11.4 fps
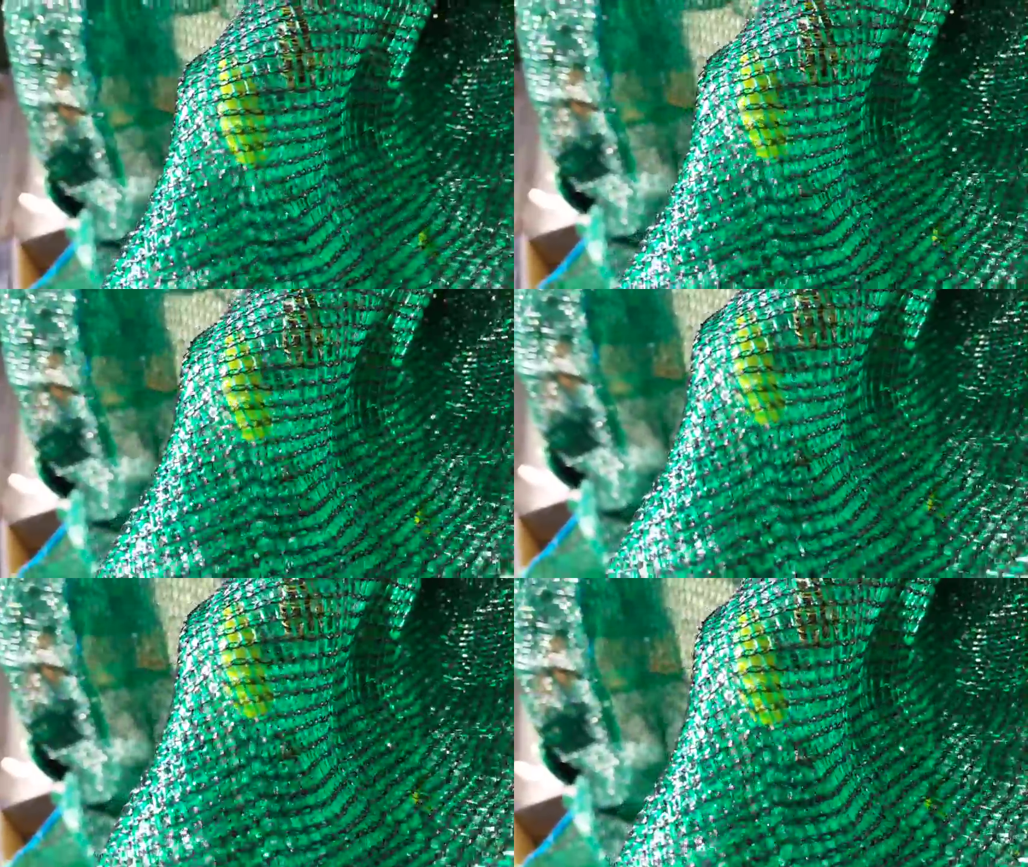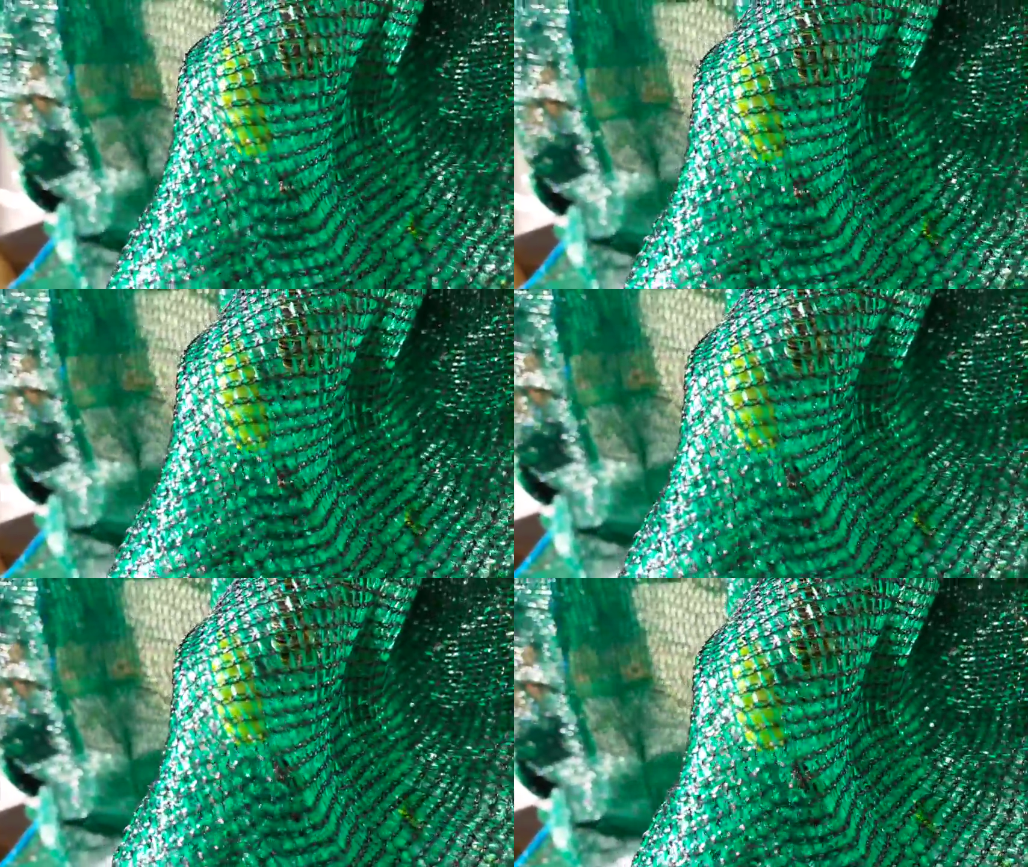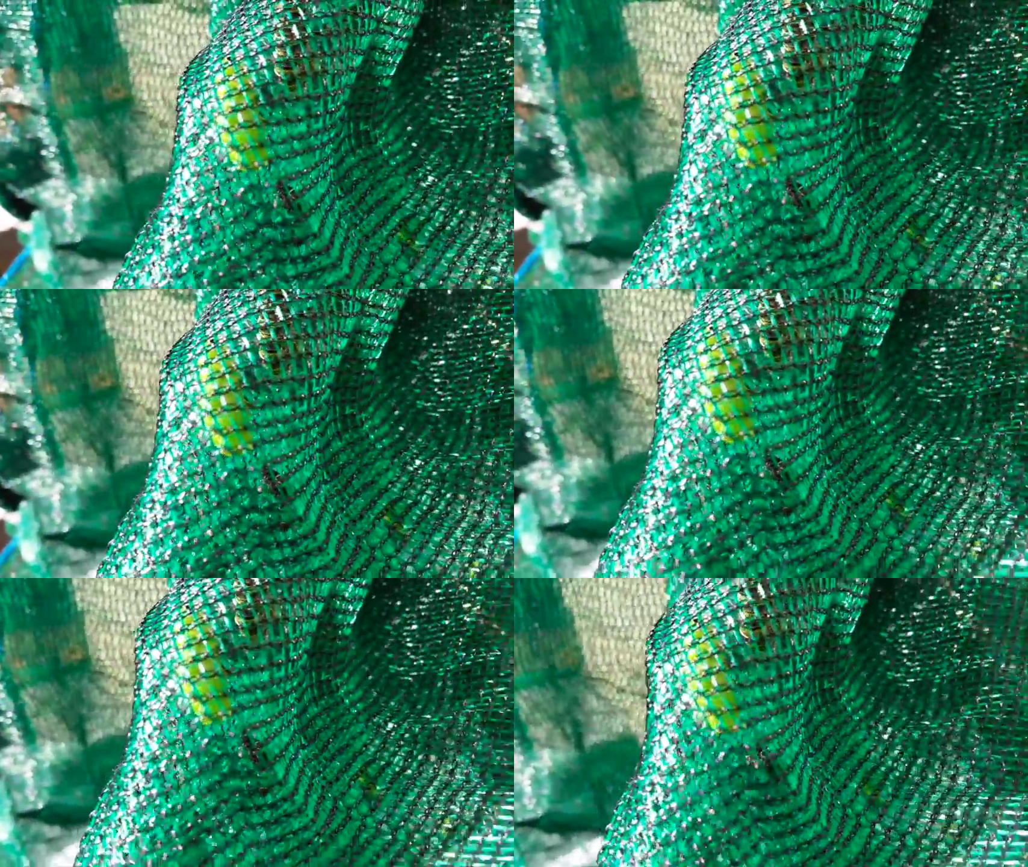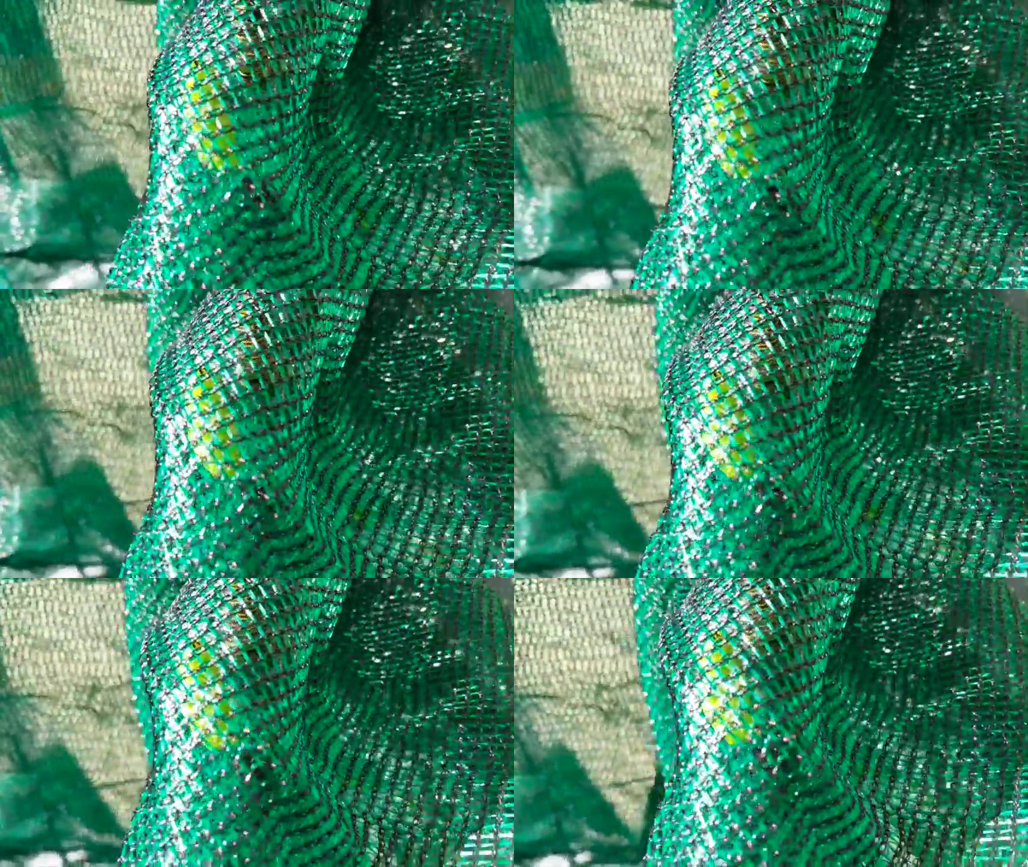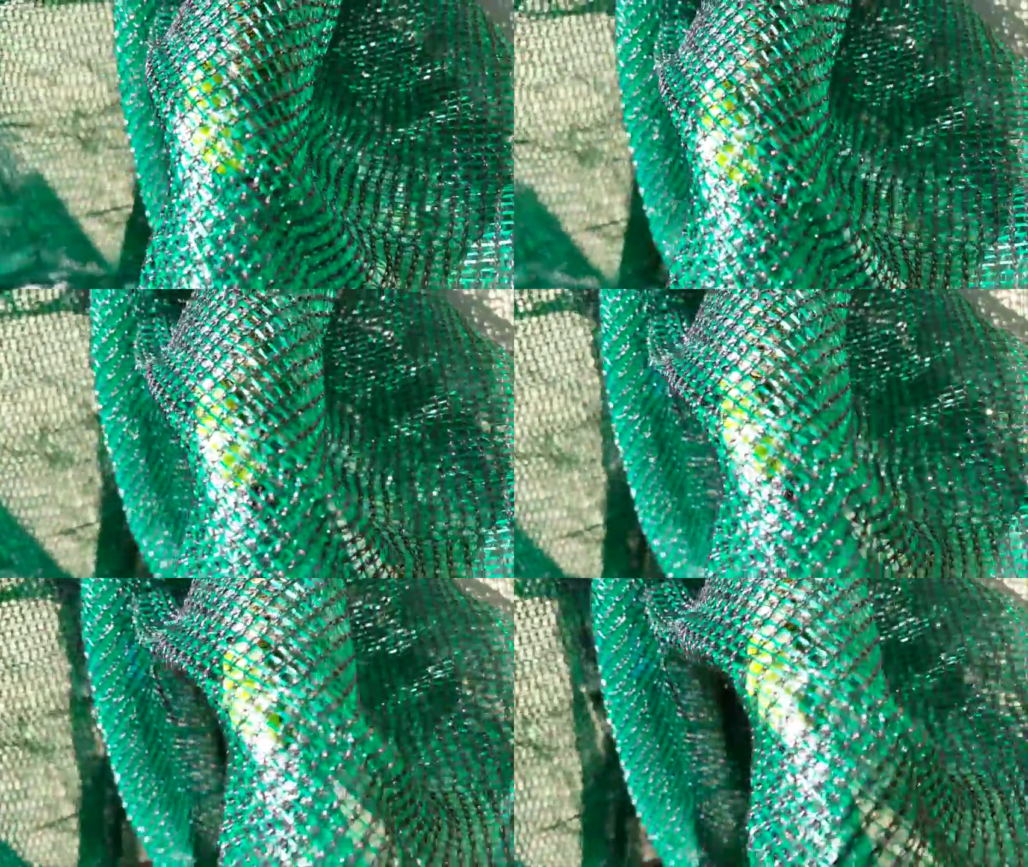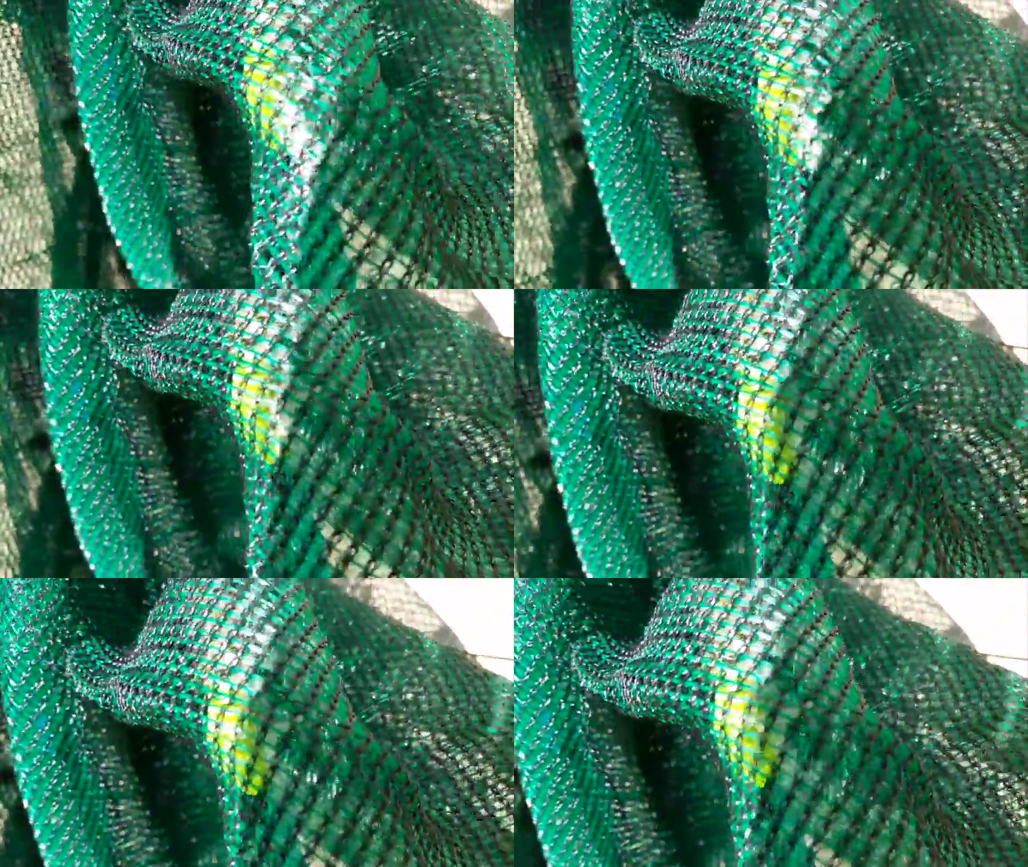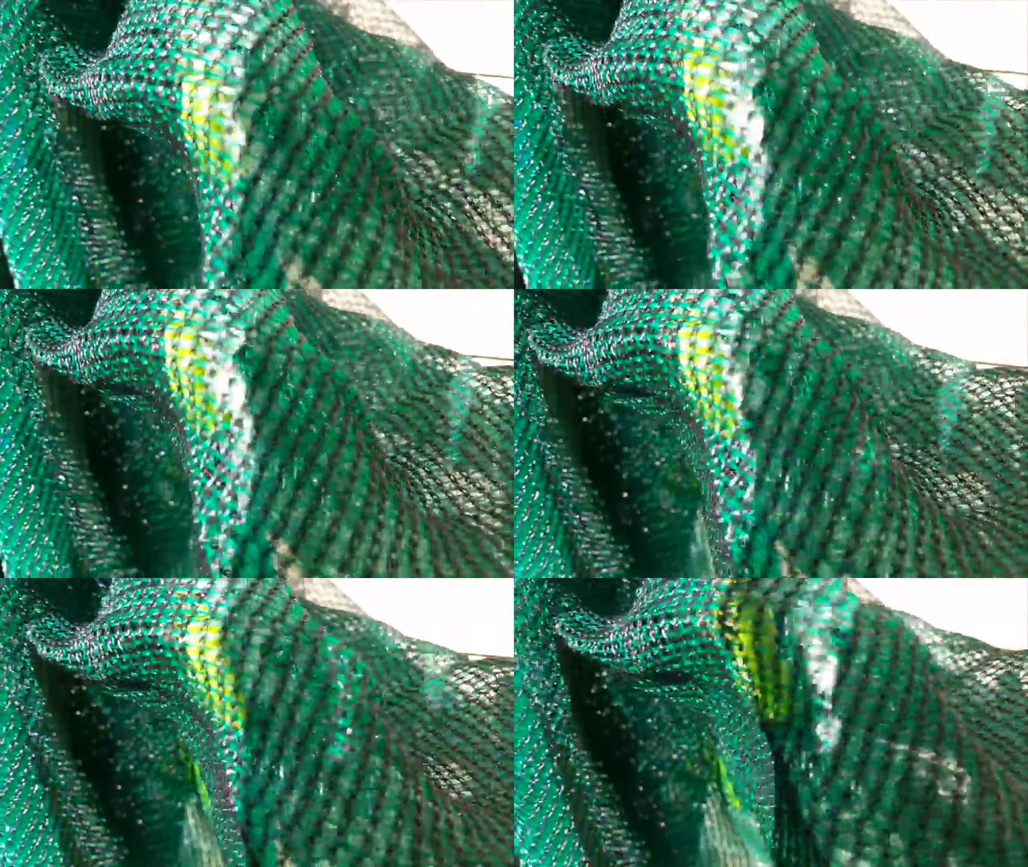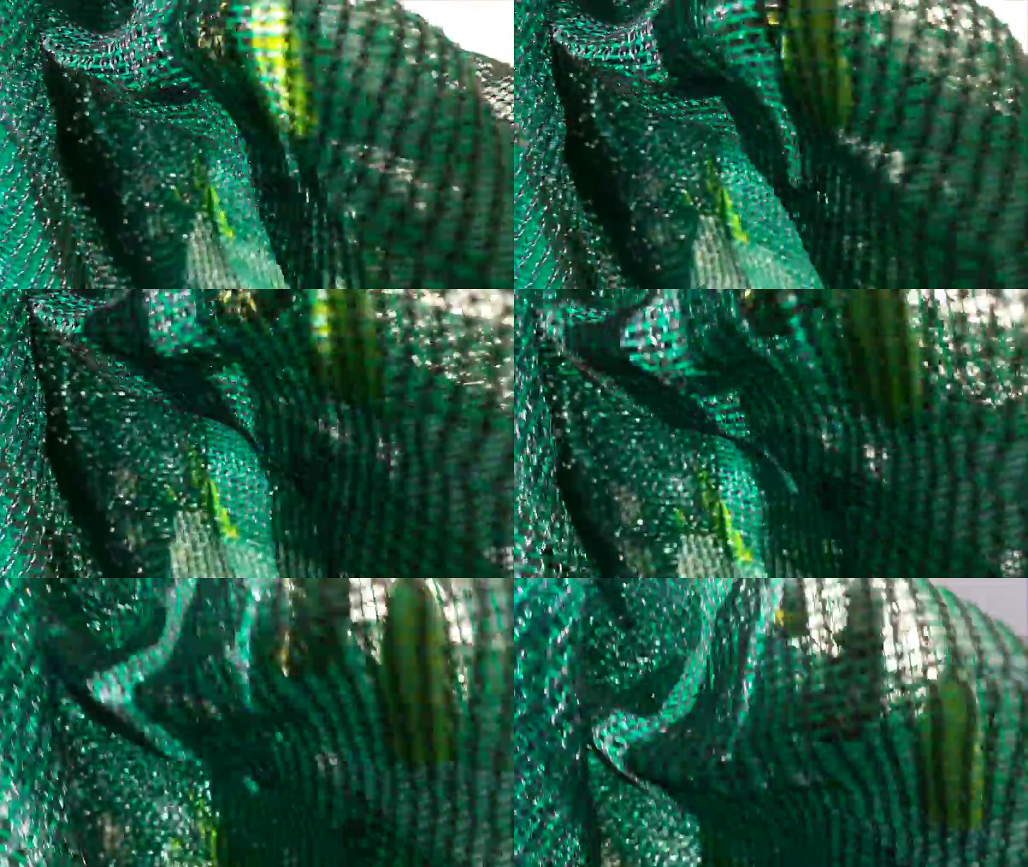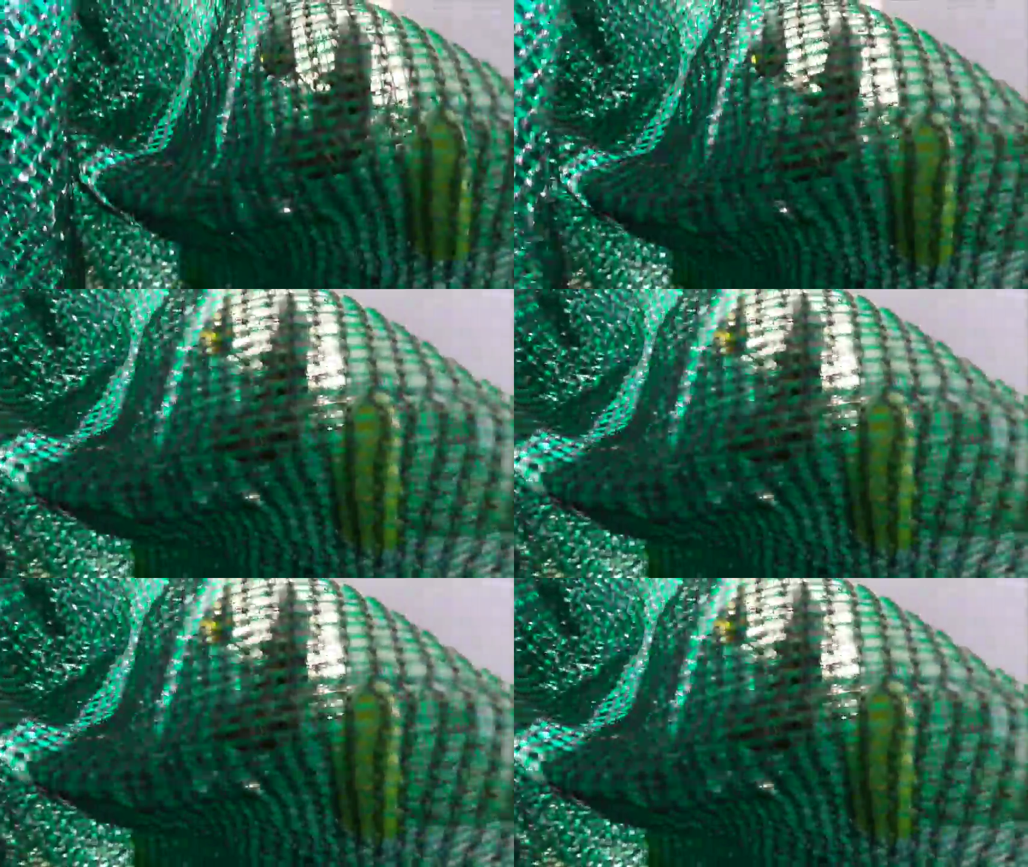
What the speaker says: No face is visible, so there are no lips to read.